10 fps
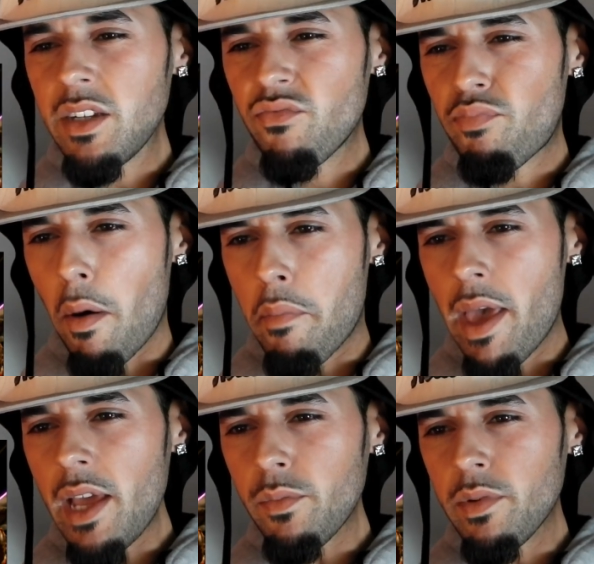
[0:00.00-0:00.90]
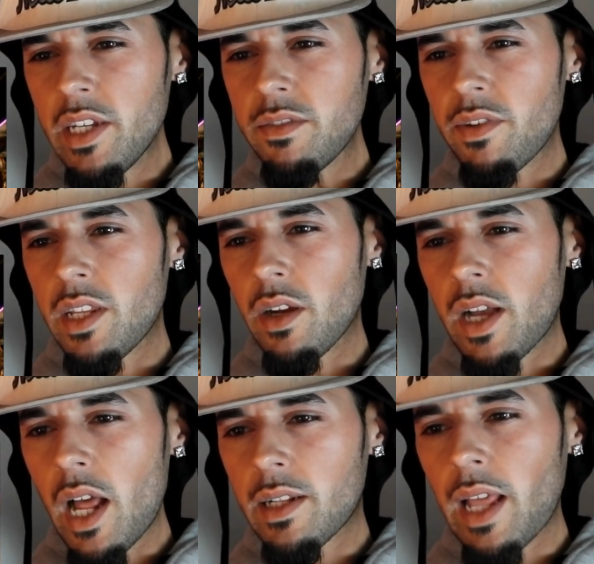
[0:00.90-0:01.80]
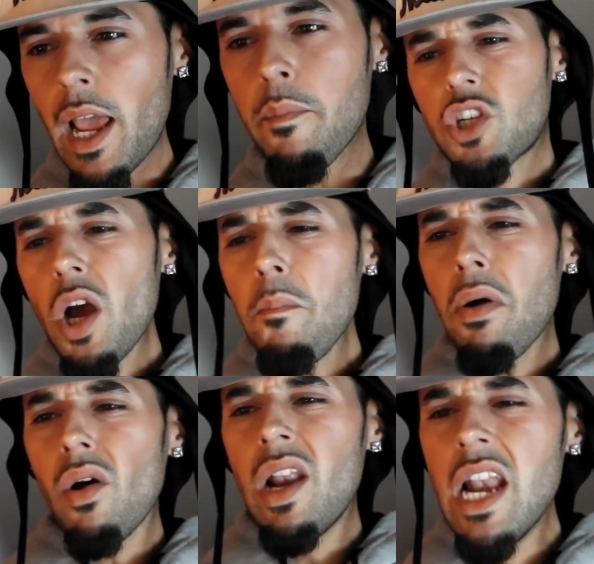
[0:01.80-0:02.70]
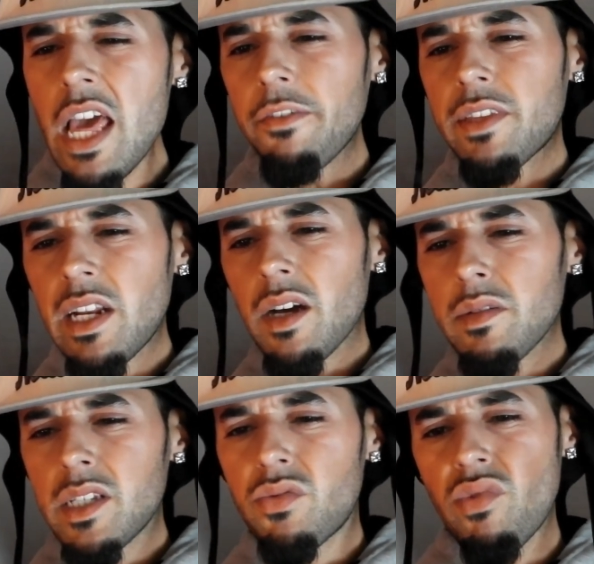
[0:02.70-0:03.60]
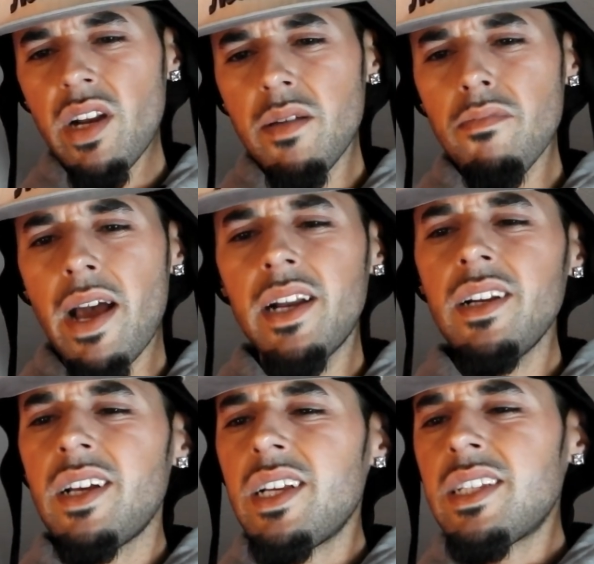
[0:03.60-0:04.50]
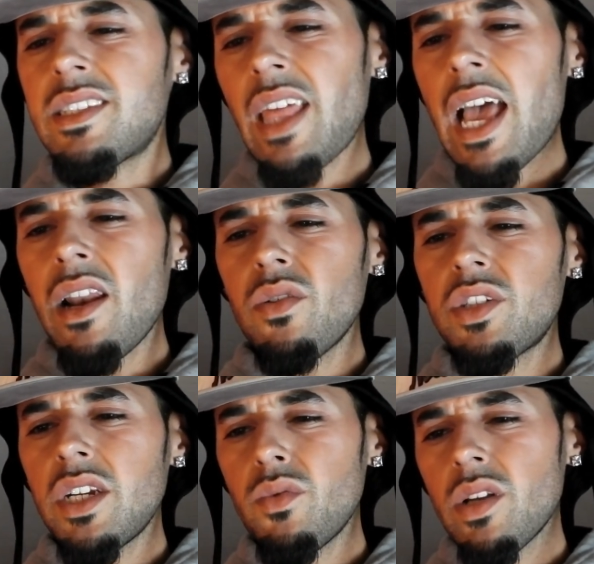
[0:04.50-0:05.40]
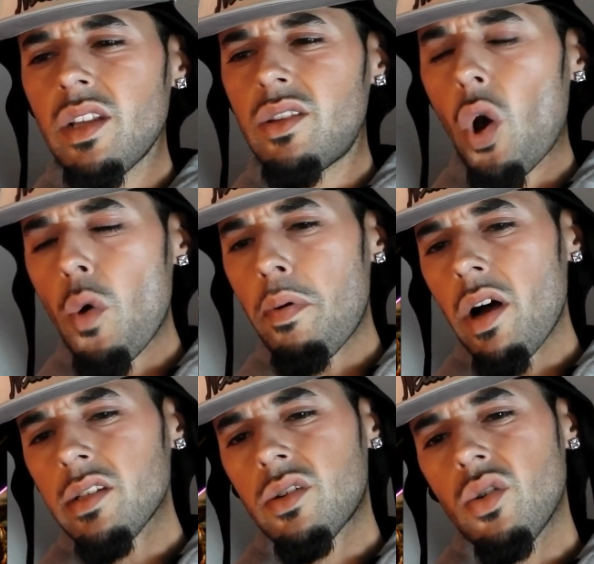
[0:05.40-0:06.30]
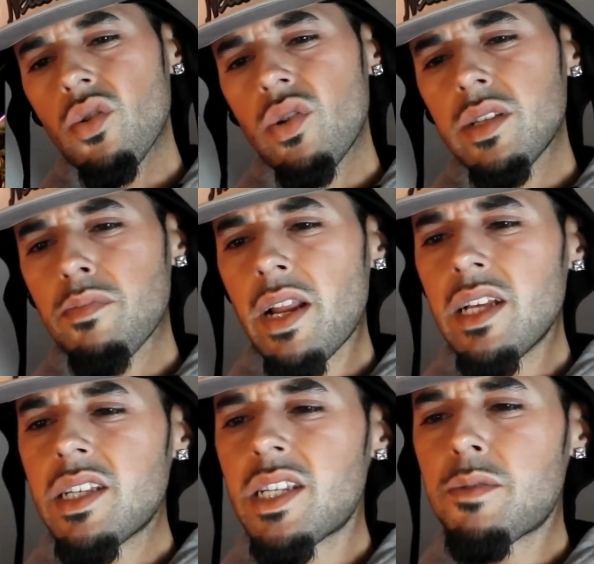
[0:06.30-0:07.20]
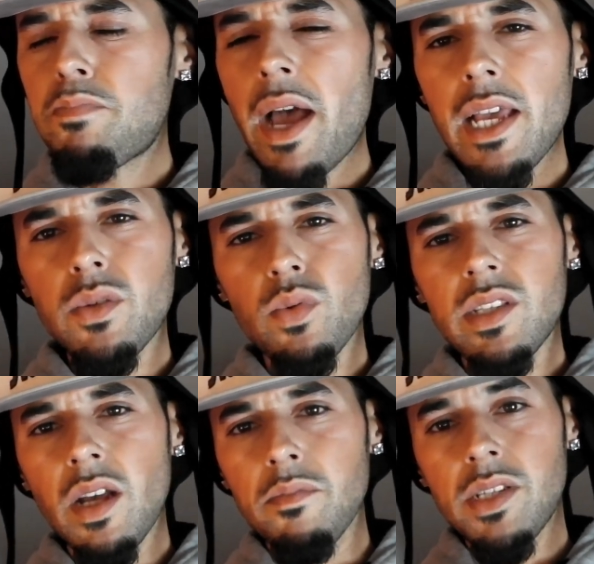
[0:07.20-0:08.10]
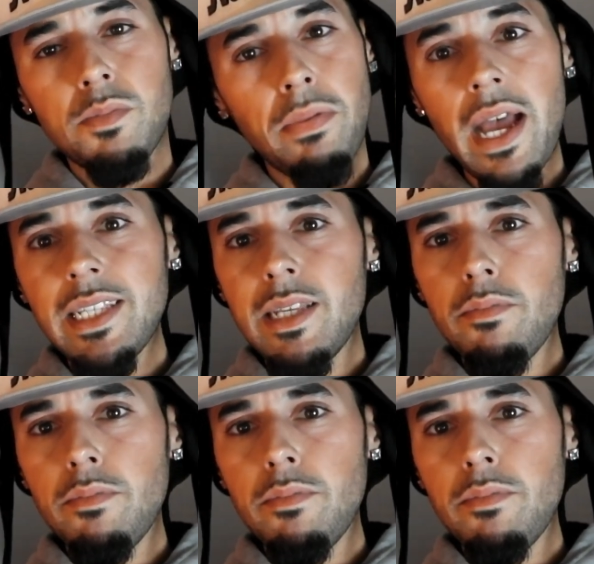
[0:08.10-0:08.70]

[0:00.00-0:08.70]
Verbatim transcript: prepared in this video, god damn. John Paul lifted up this rhythm, man. Stylo G with a dope ass chorus, man, and Spice with some spicy